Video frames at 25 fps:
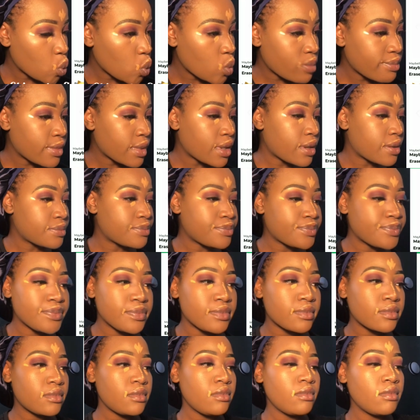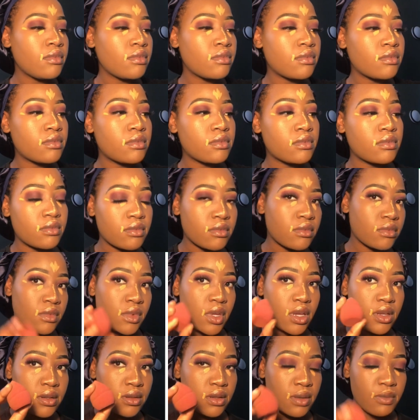soft something
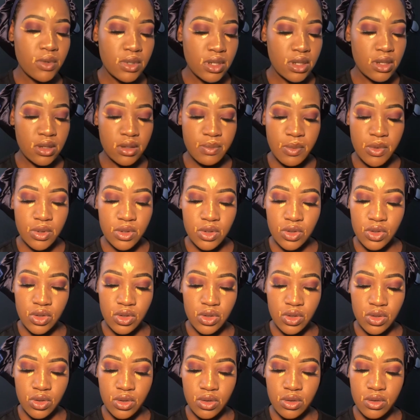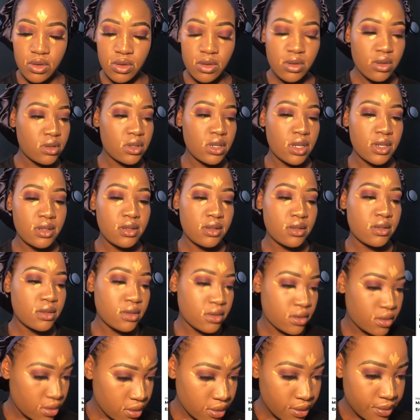yeah go yeah
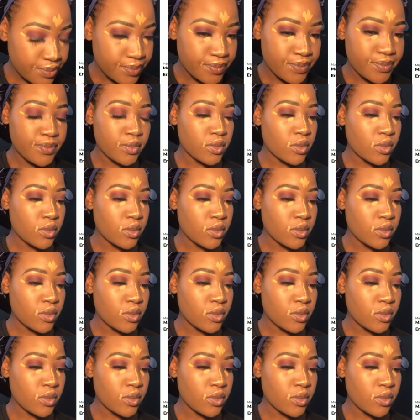Maybelline